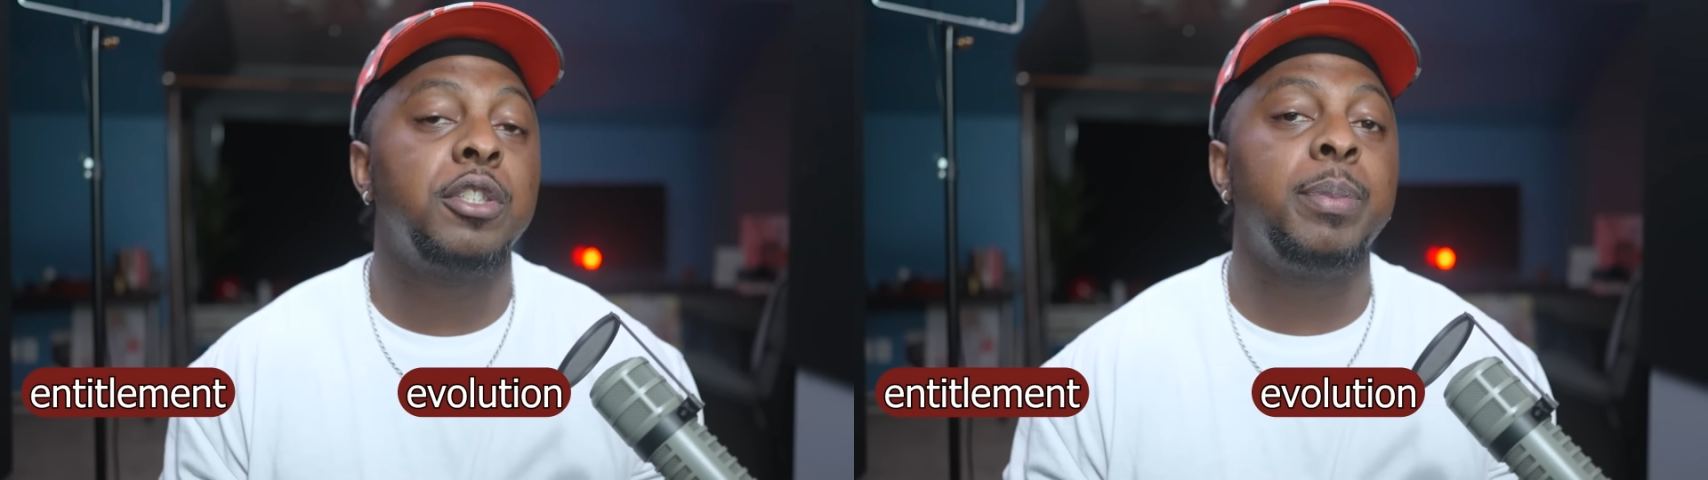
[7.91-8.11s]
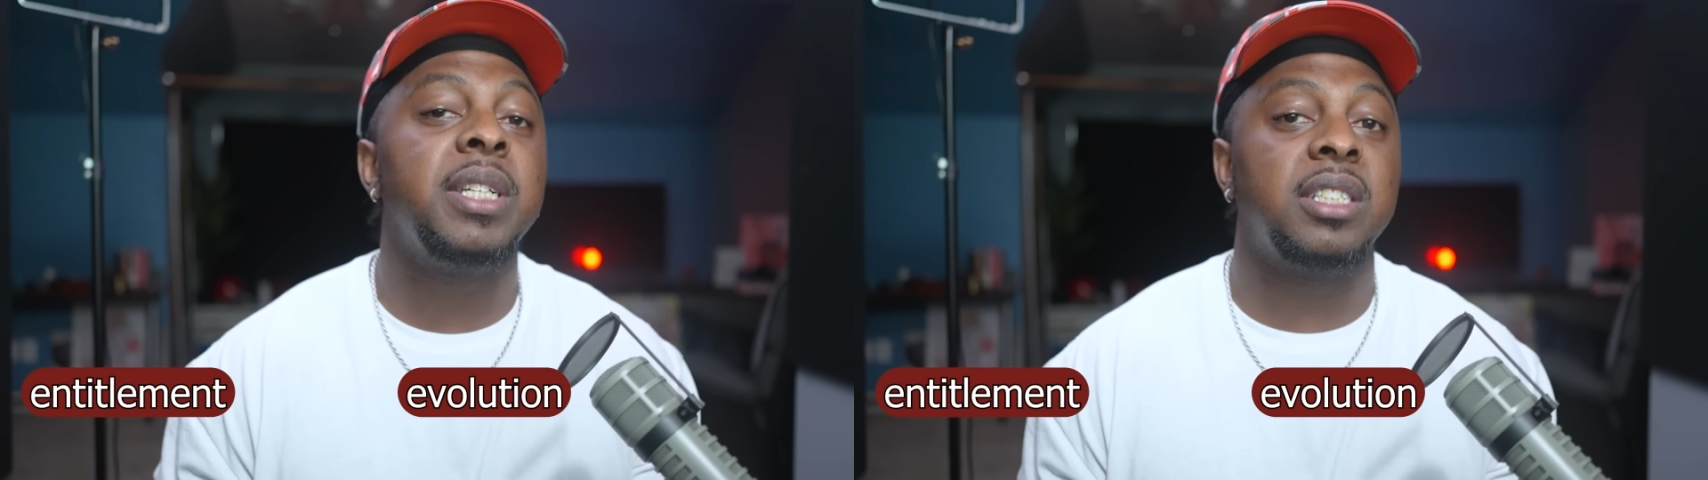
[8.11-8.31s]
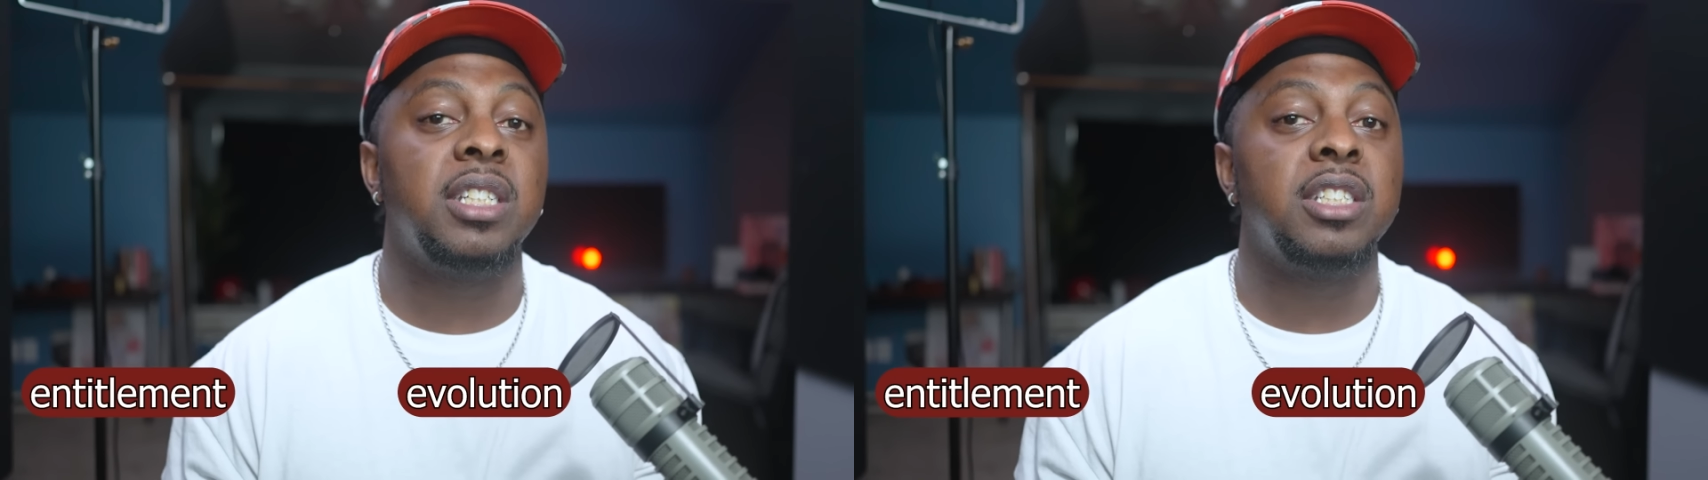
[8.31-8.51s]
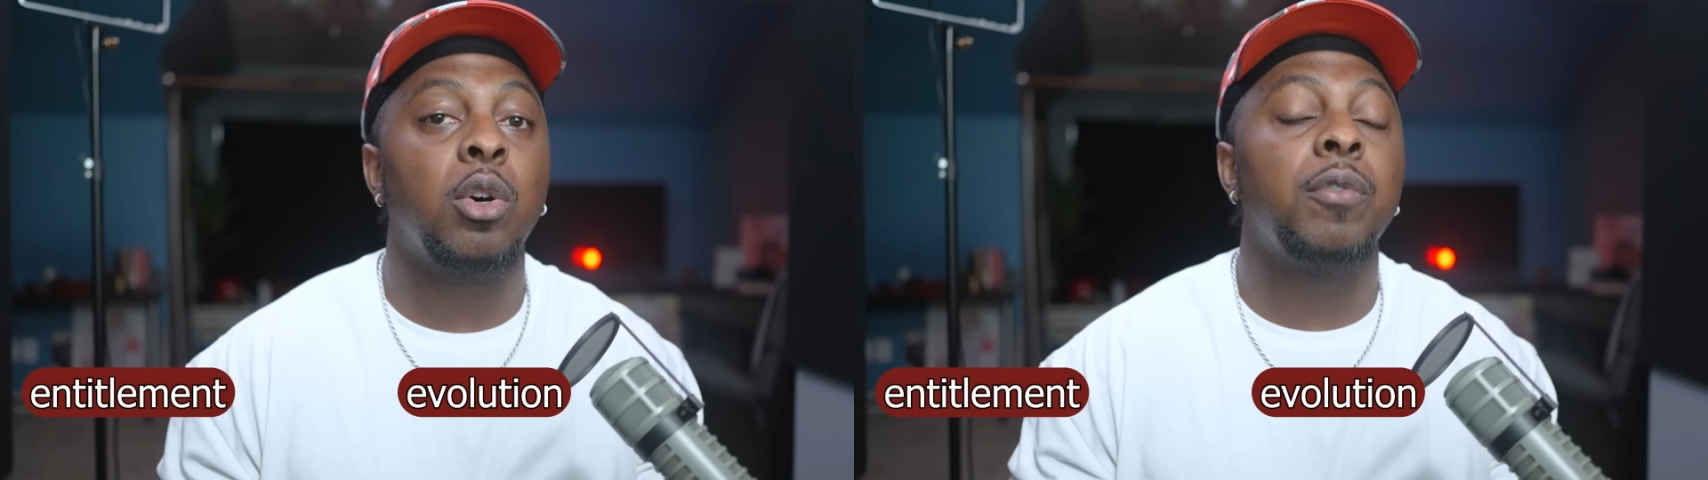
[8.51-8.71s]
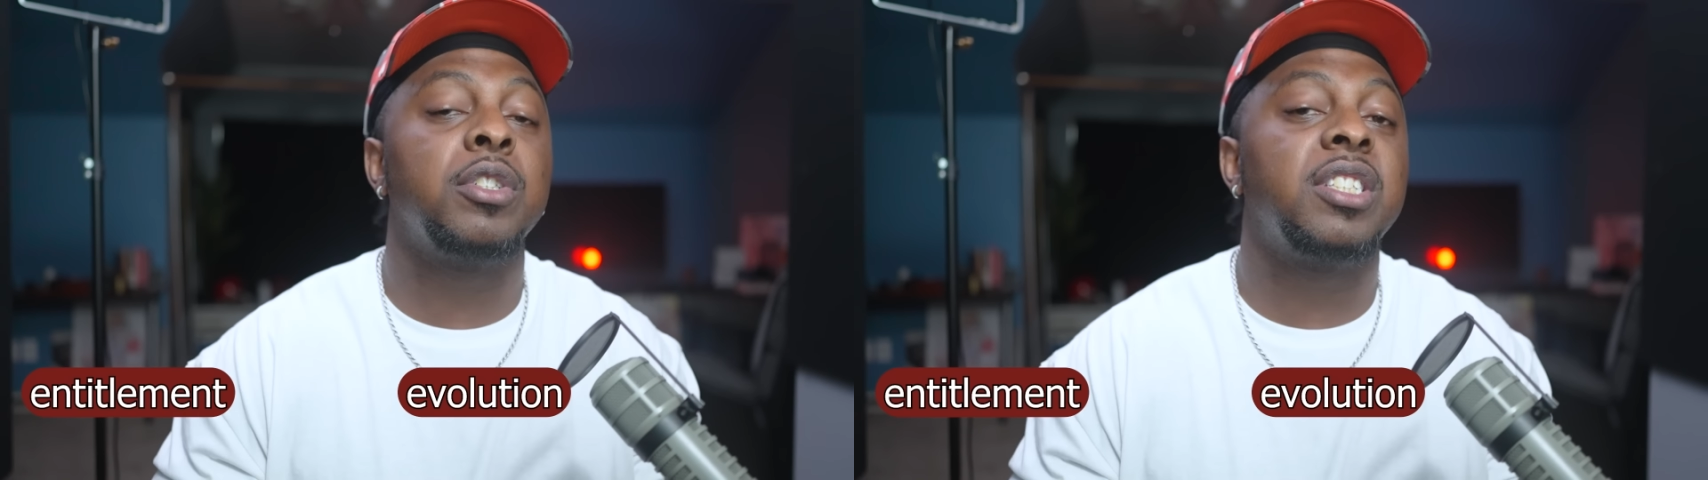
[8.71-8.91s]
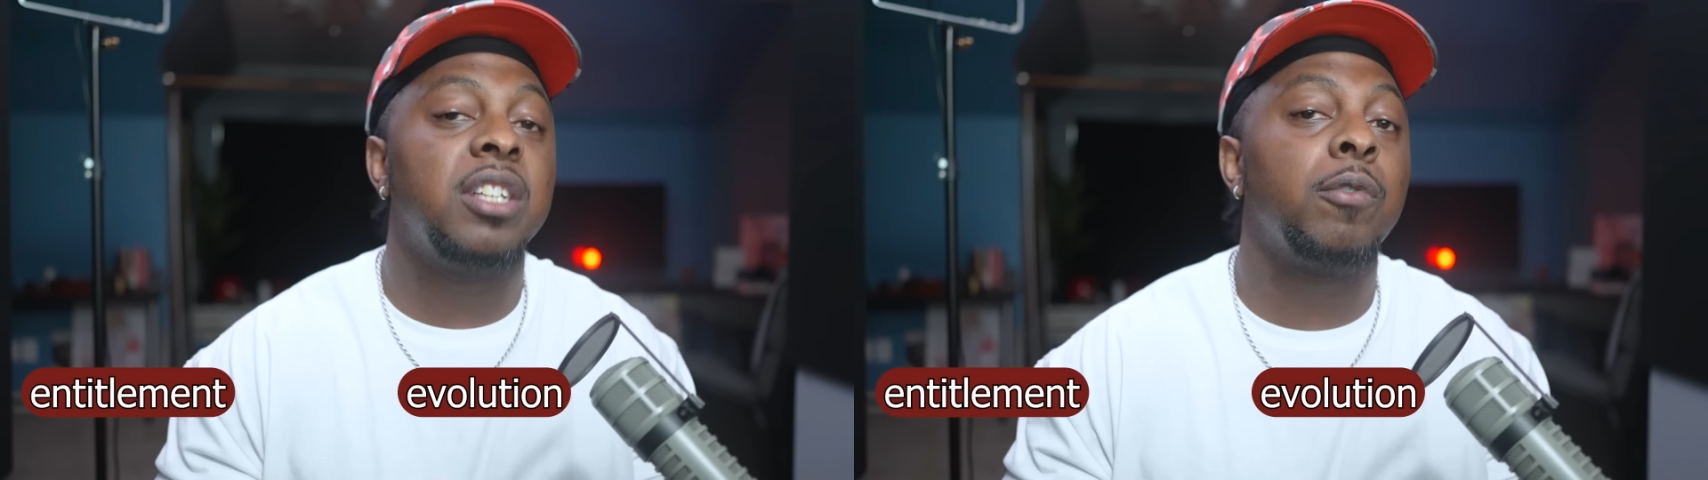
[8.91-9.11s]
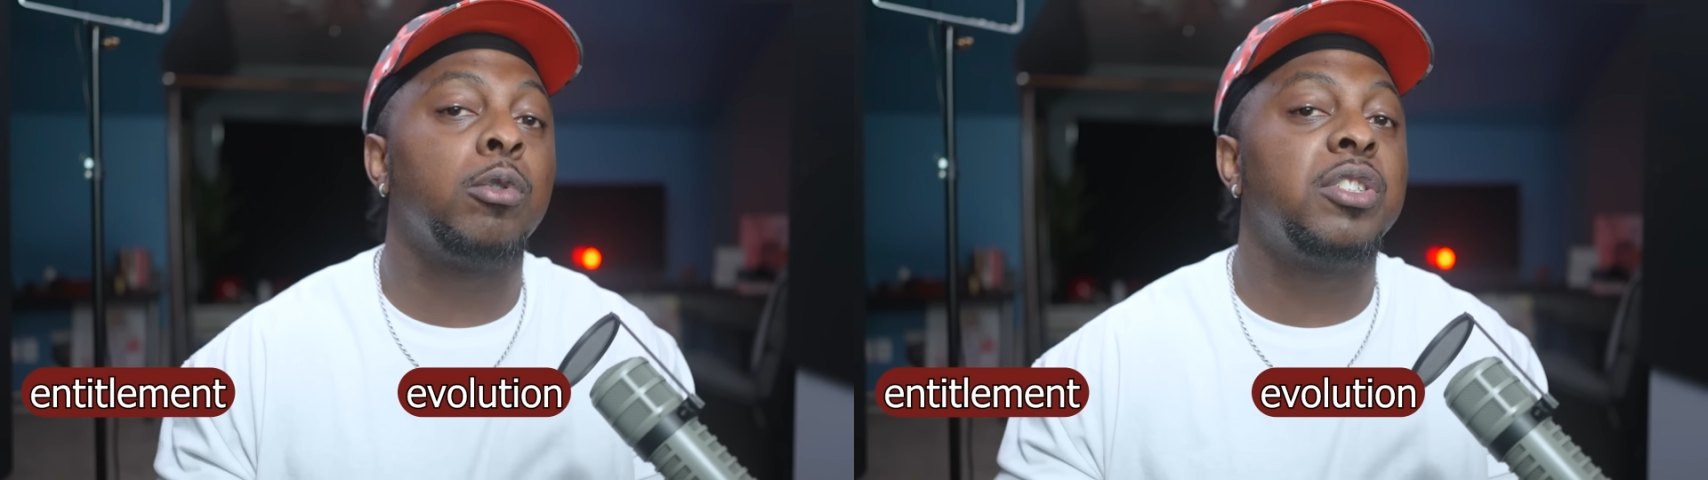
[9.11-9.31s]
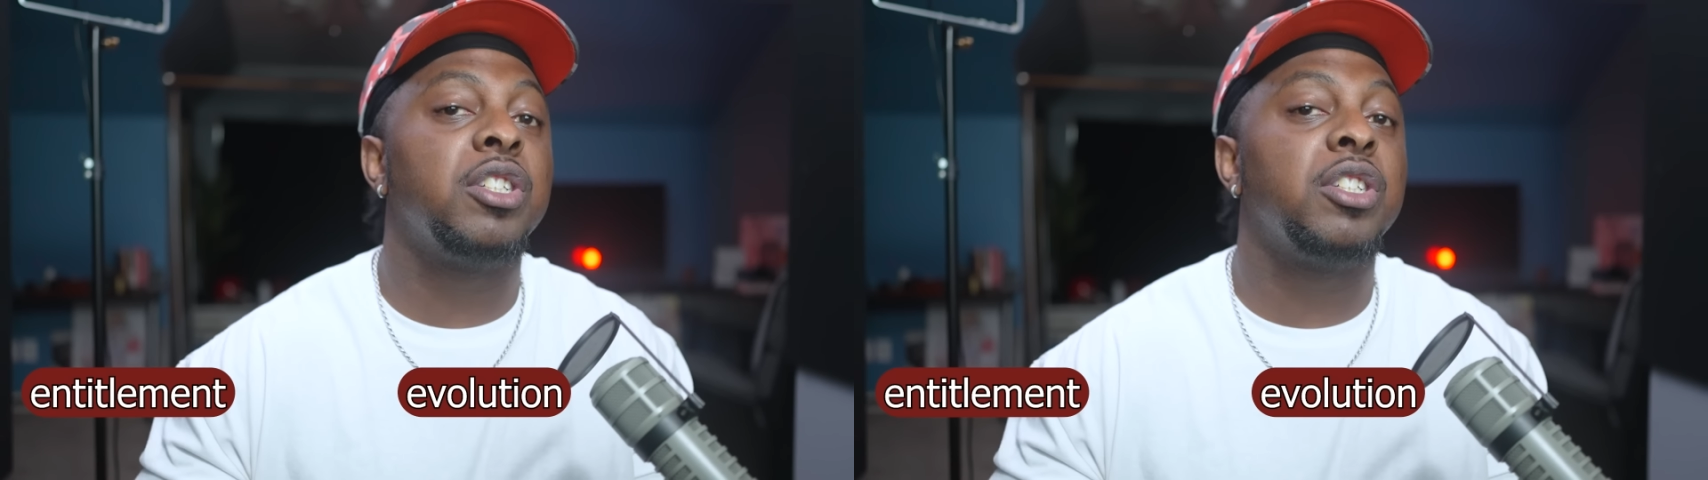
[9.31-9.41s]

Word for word: species over several